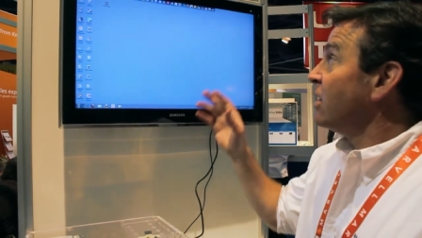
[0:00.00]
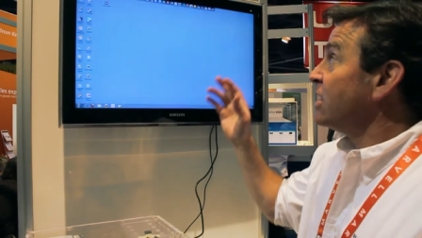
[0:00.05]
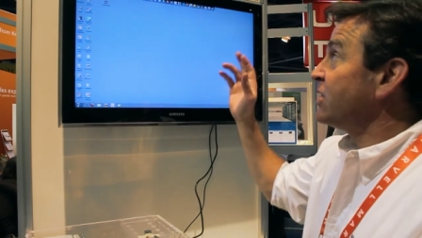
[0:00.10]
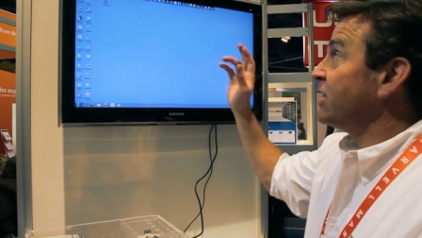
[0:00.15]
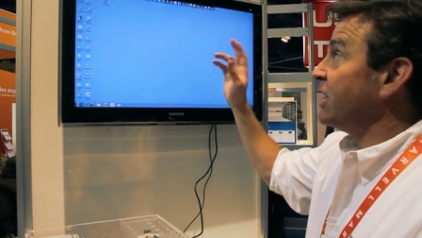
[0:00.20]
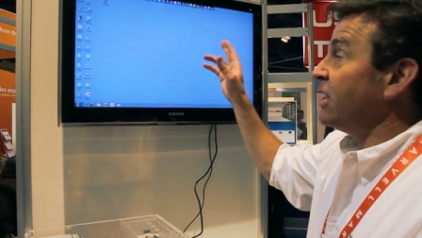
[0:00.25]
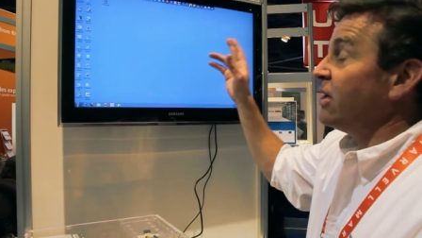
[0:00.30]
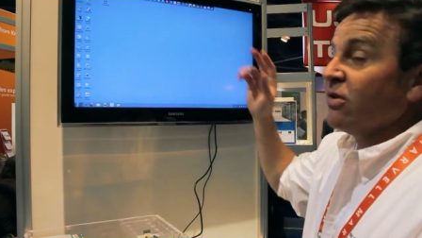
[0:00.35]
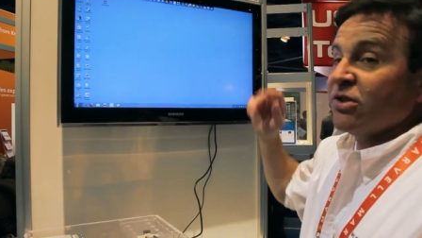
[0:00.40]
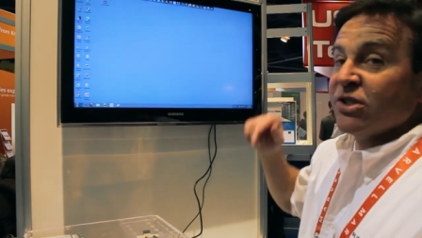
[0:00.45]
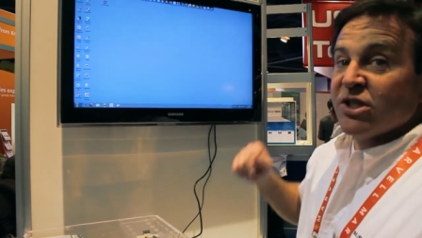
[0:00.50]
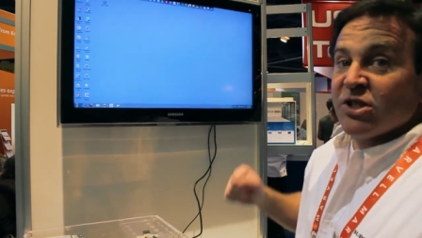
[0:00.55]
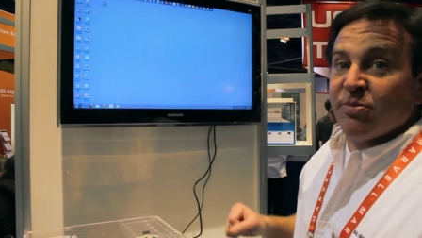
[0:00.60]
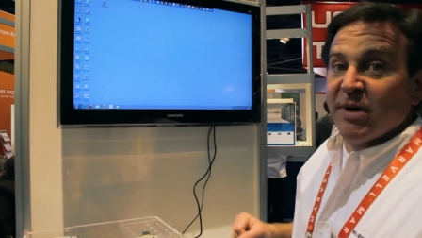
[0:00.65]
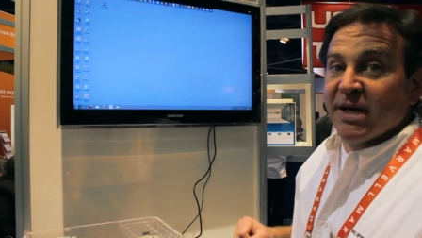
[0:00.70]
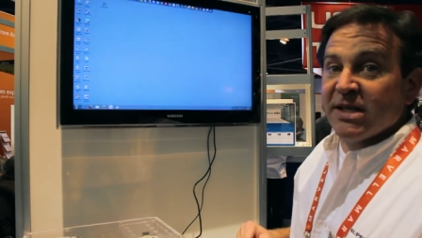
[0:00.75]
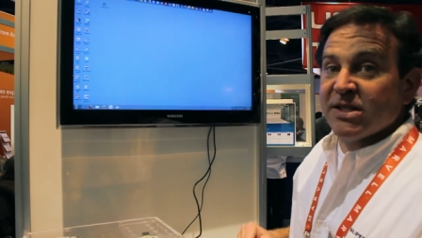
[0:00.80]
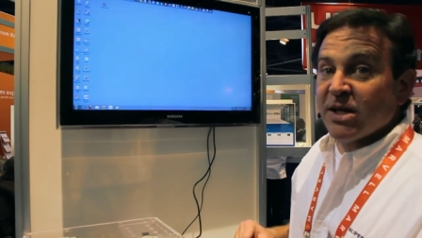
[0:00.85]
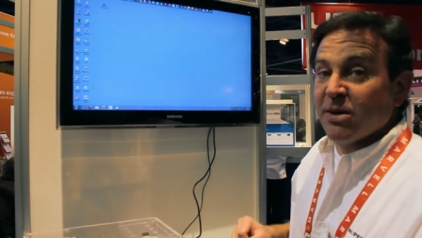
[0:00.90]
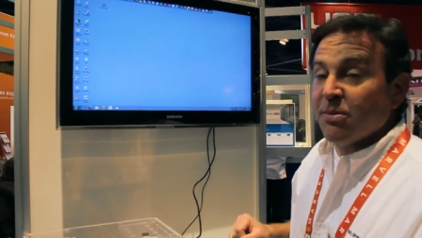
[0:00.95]
Ceedo just
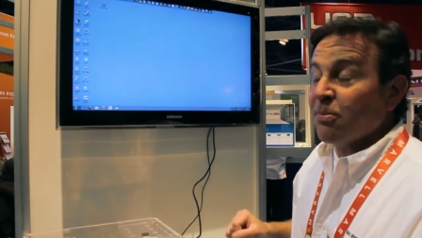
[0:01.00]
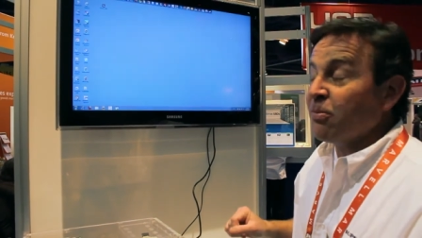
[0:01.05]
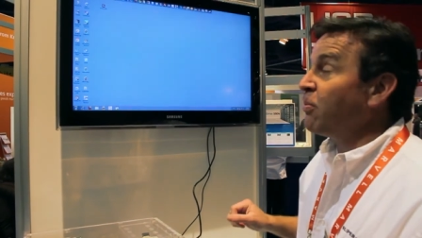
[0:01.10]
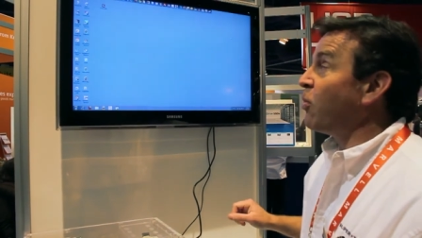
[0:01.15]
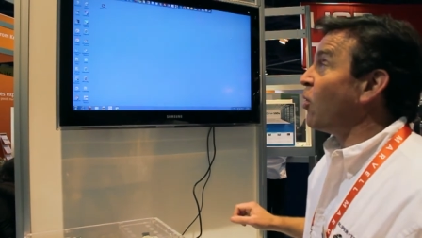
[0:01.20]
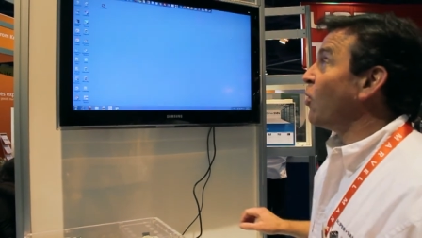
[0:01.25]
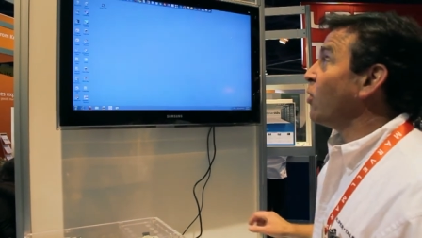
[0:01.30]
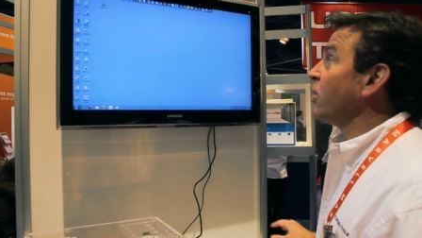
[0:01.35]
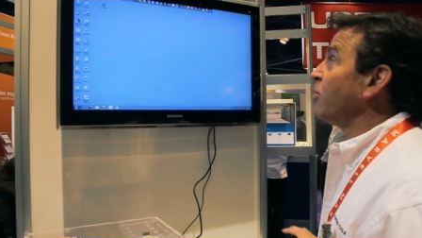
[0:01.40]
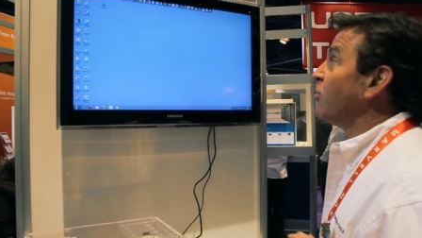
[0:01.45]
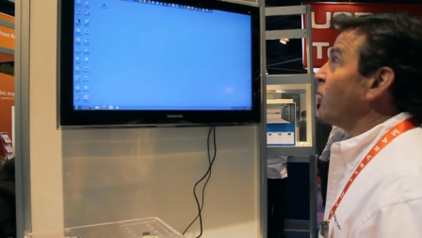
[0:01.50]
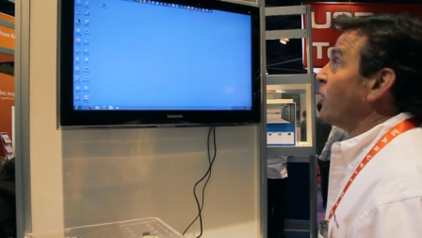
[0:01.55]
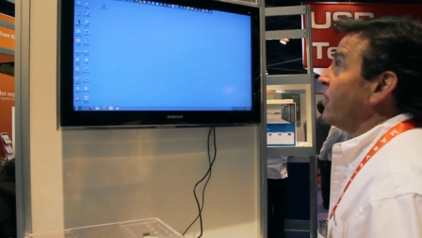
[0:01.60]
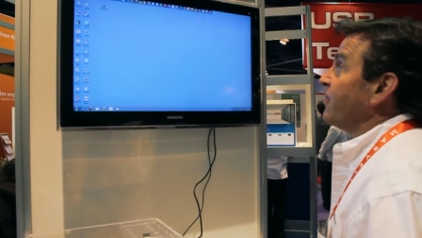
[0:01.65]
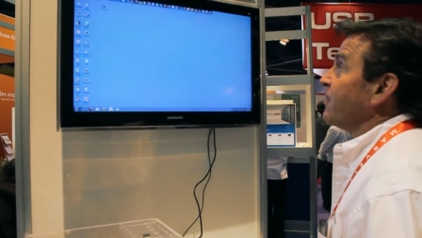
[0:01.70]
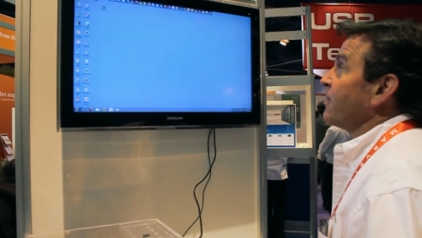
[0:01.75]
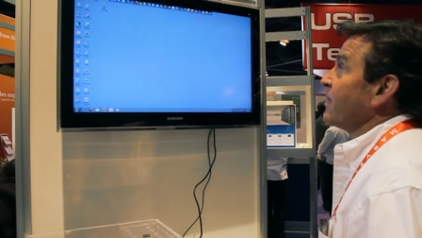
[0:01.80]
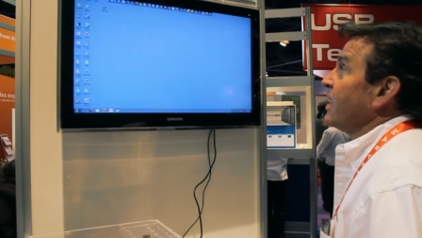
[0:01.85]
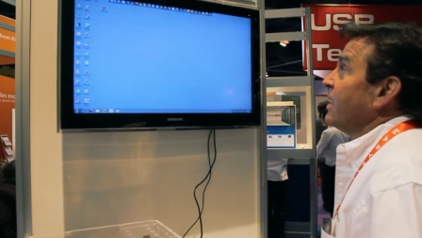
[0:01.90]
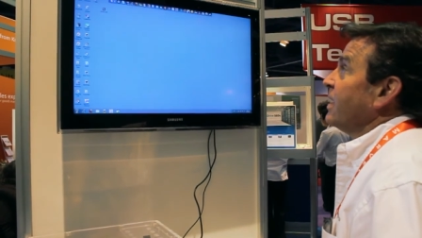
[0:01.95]
makes it portable.
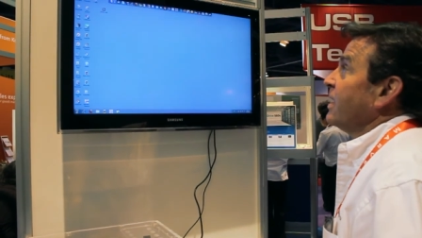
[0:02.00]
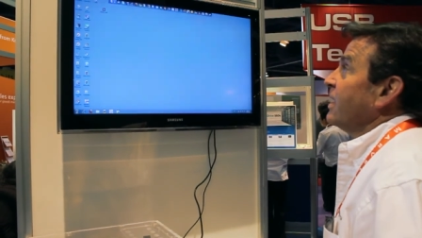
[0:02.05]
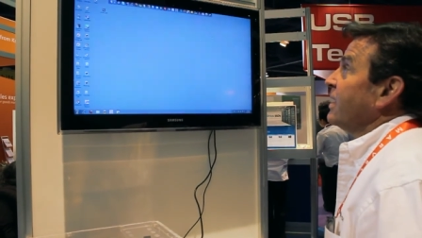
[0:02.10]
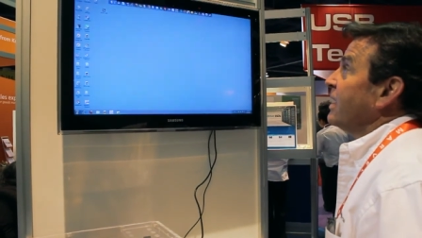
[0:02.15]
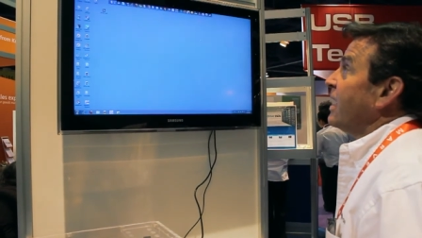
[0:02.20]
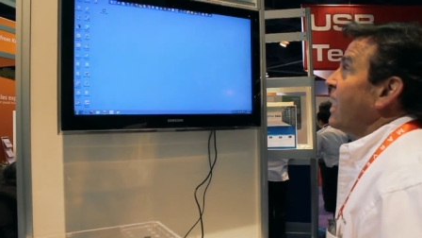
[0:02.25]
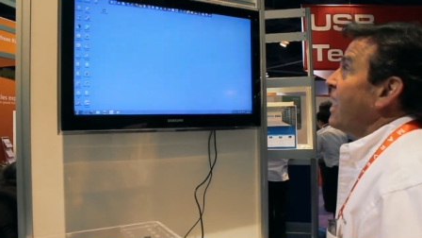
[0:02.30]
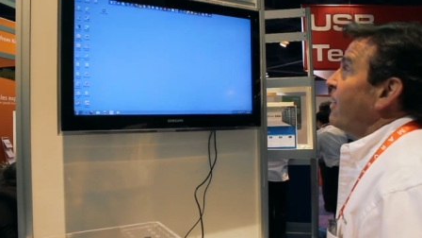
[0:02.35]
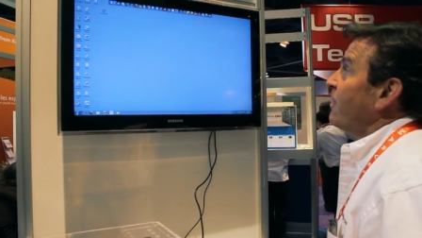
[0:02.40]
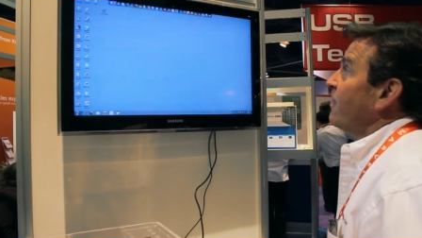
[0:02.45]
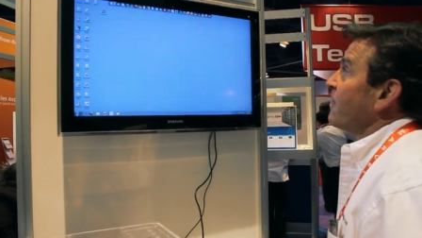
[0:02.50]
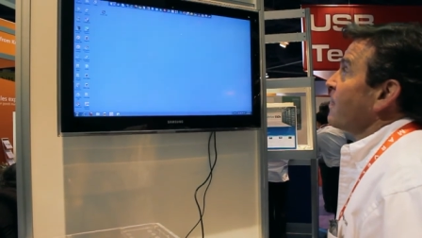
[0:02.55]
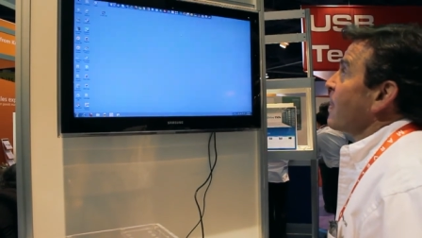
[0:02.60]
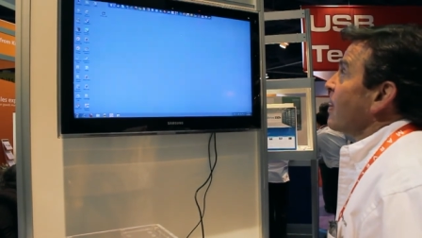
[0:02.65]
Now,